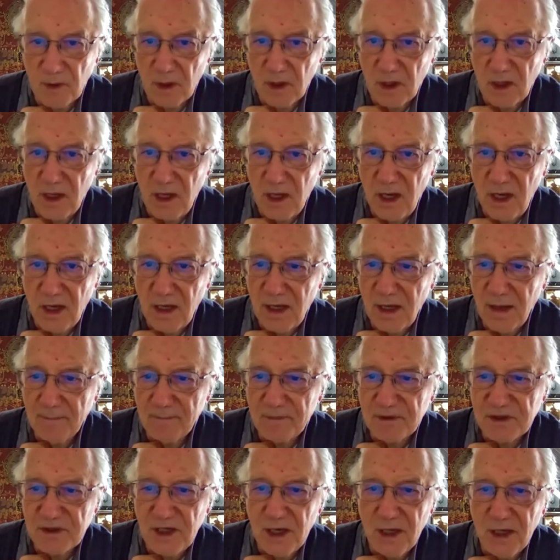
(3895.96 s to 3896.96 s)
get
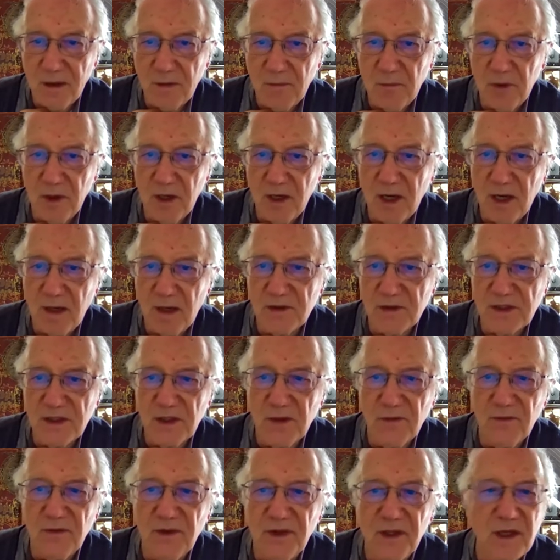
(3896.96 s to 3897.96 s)
upset because
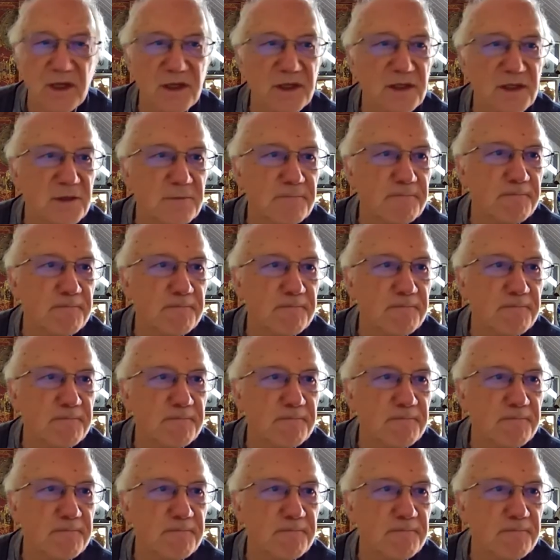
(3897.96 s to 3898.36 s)
of this.